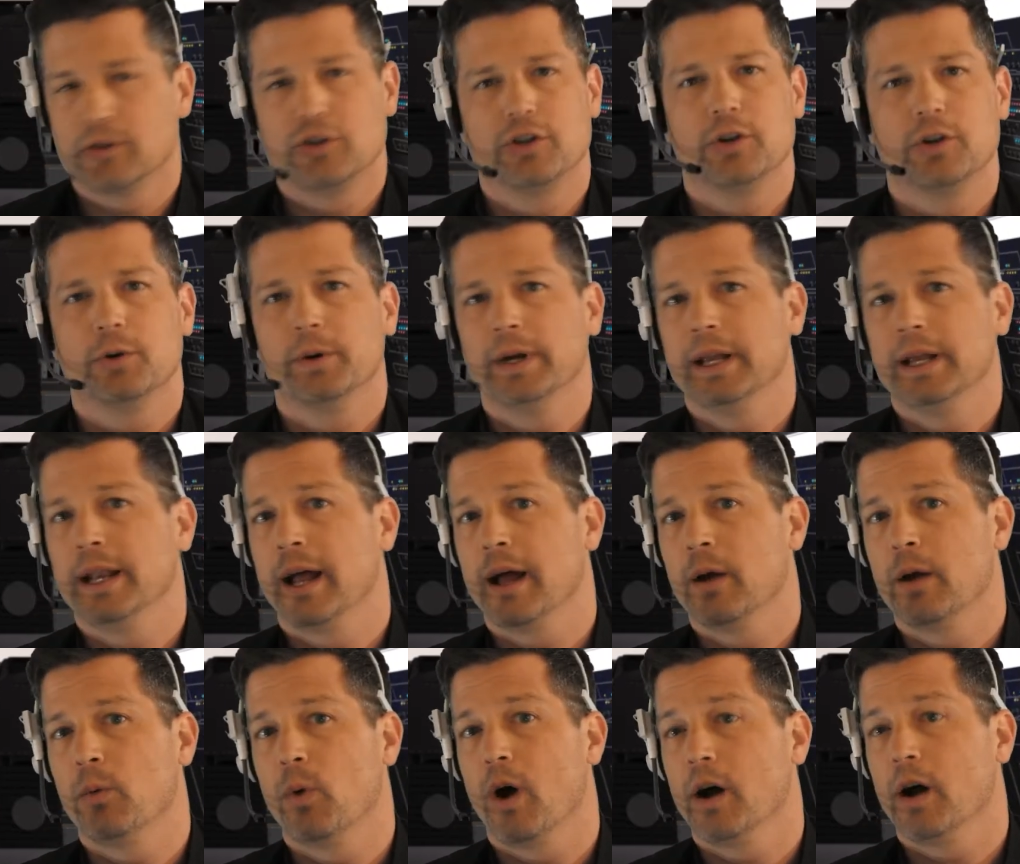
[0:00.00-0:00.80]
Chewie and
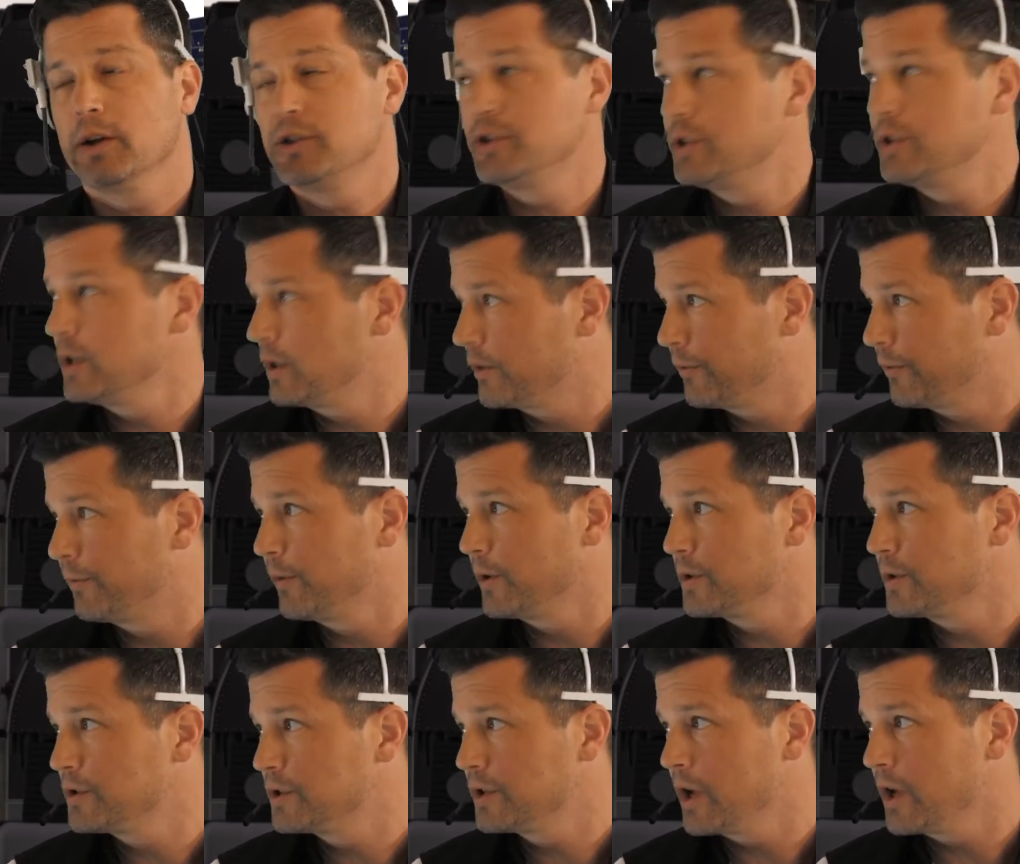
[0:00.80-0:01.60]
I watched it the
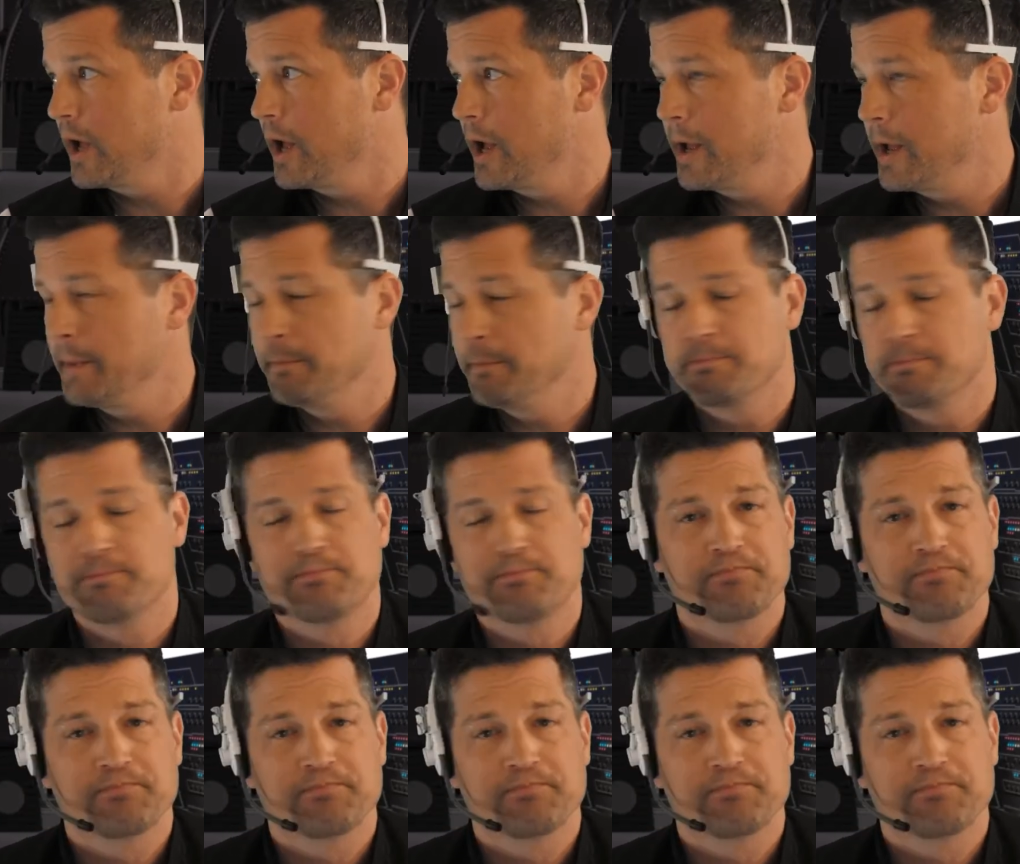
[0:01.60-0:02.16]
first time